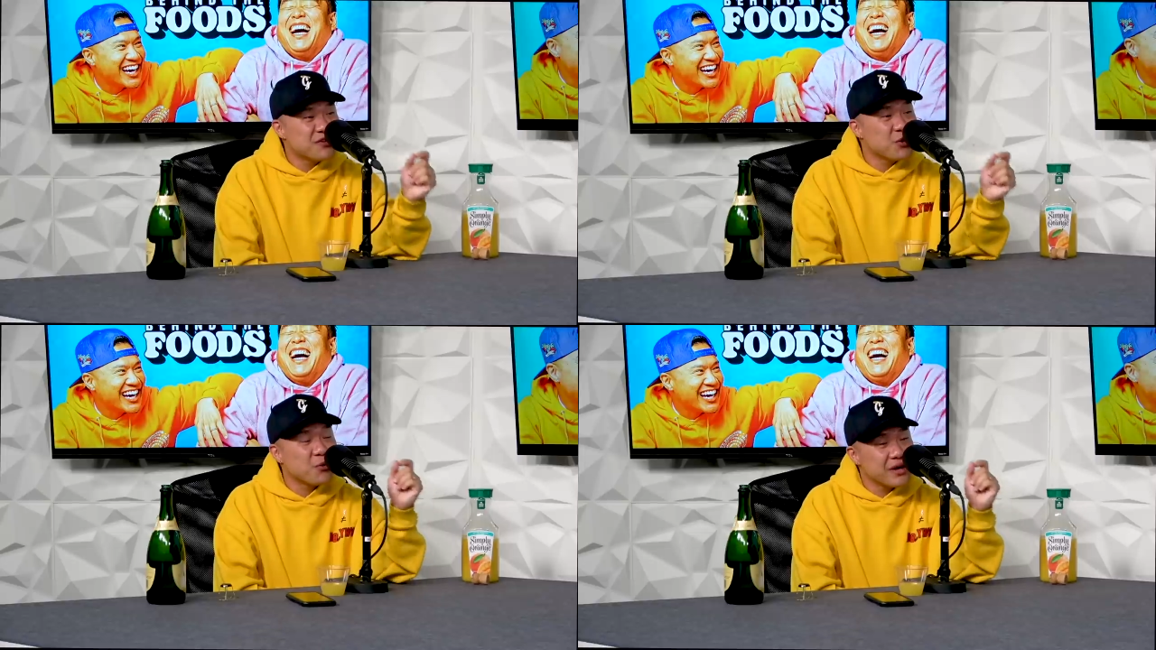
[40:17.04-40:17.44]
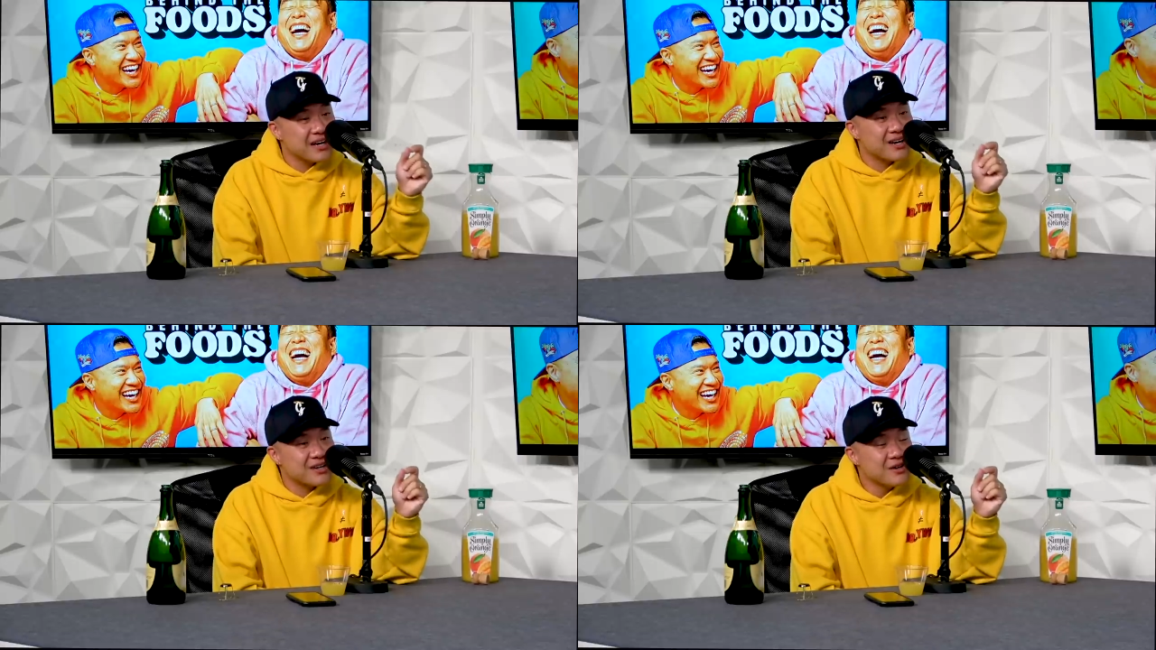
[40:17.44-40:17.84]
Speaker 1: feel
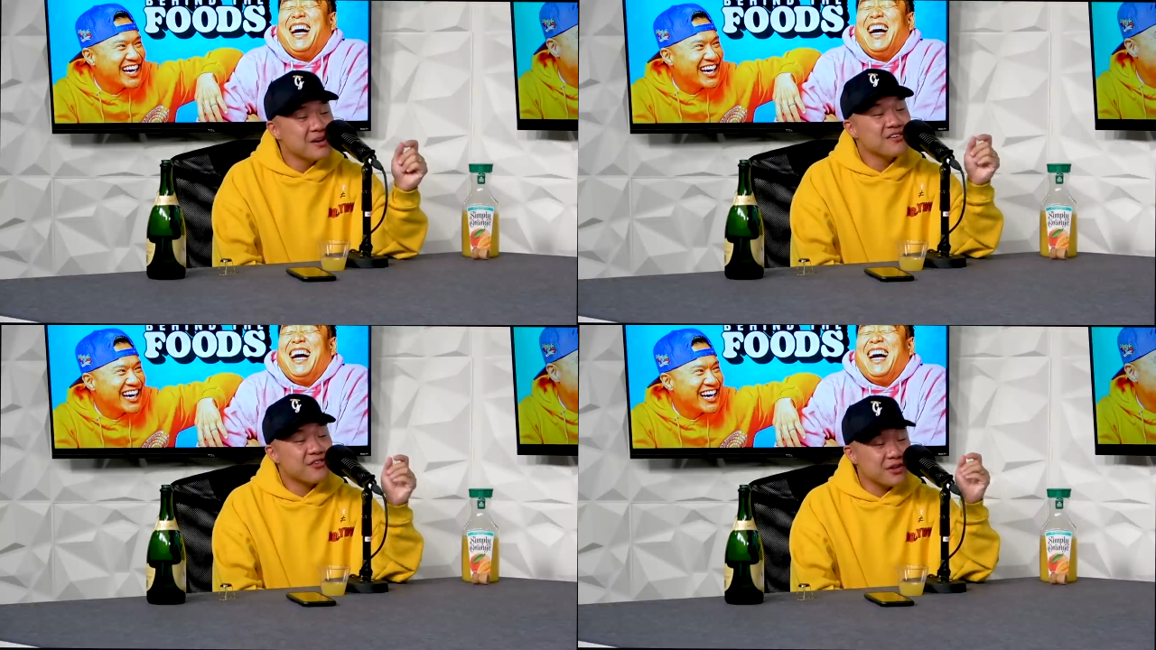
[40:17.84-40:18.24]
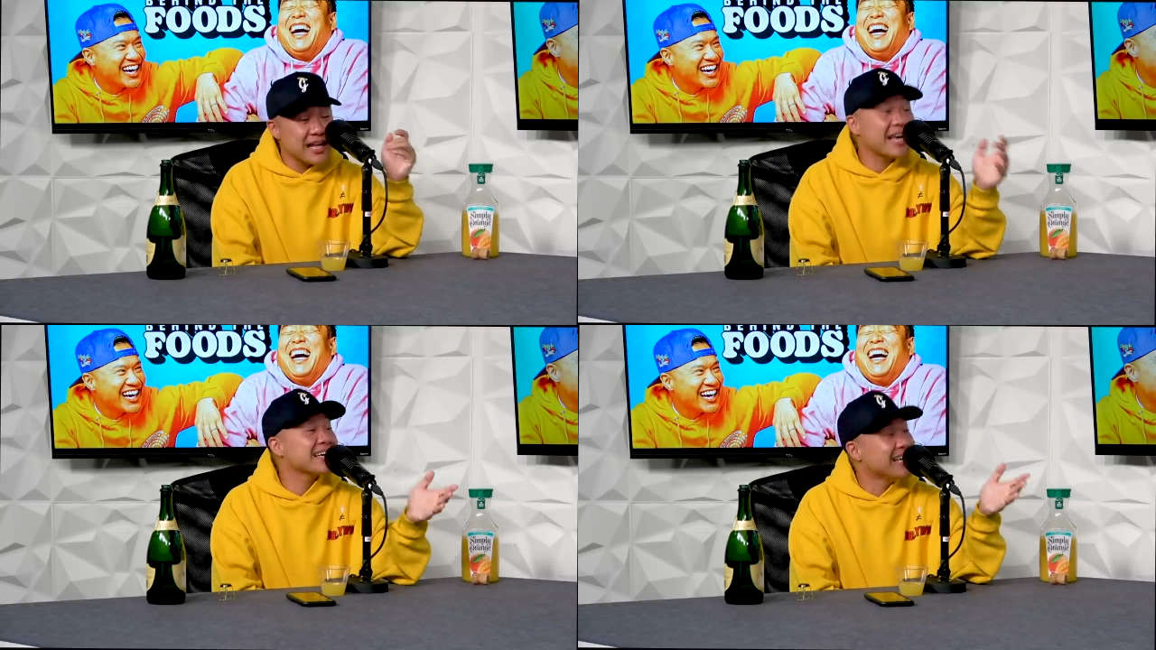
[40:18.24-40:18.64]
weird for
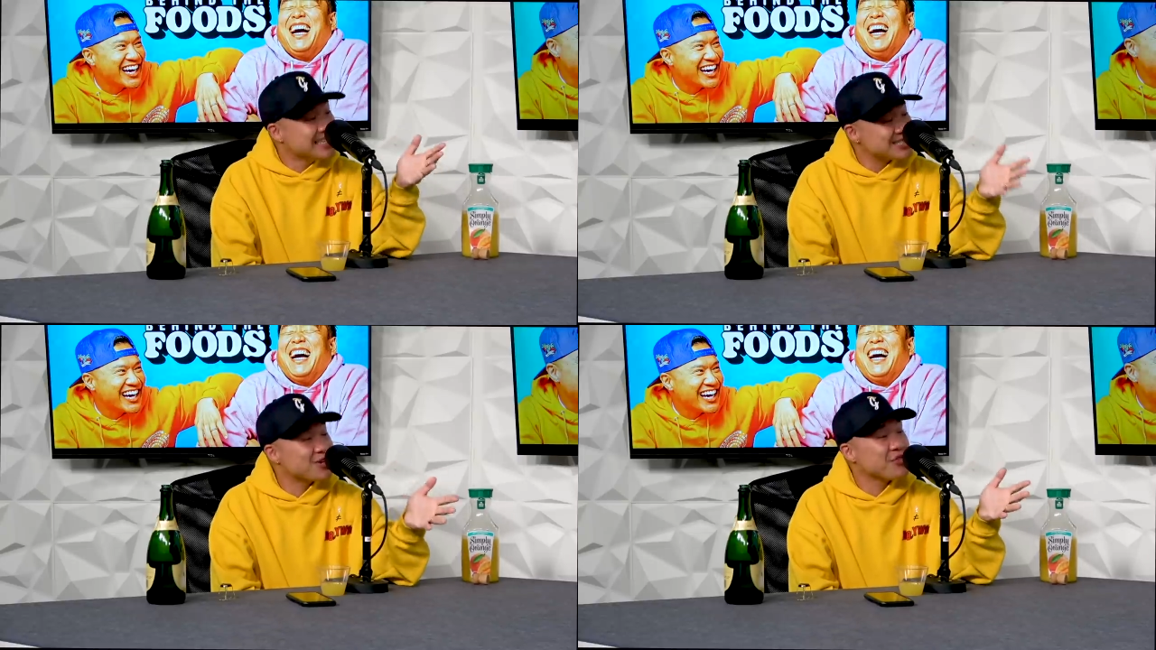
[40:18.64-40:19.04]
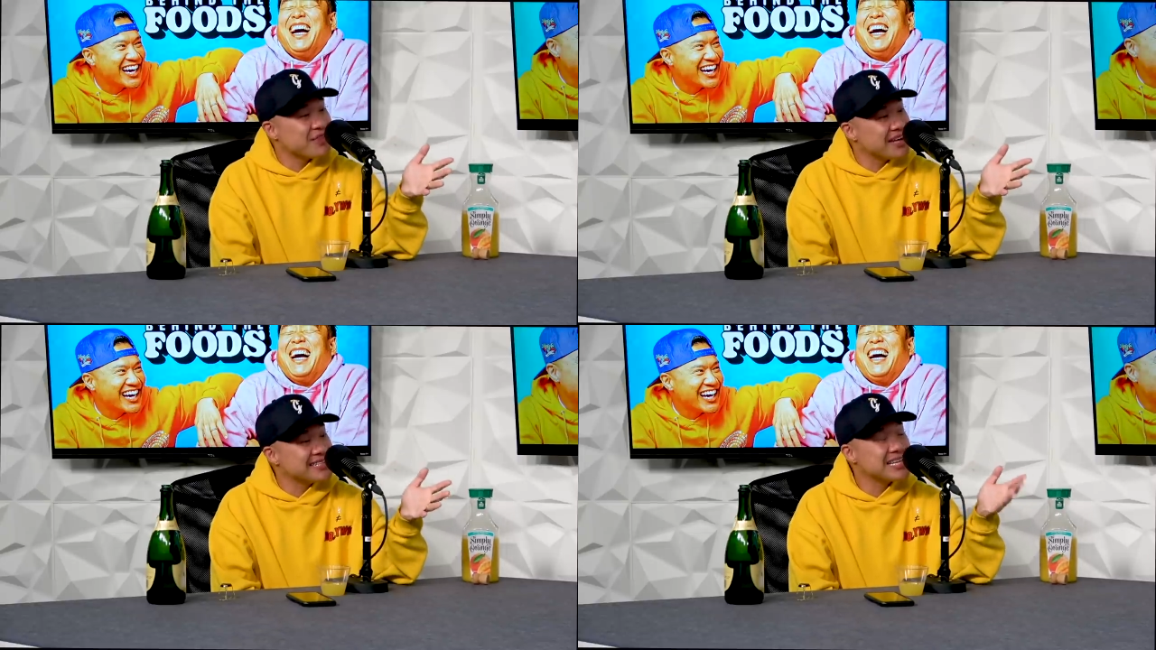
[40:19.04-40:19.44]
liking certain things.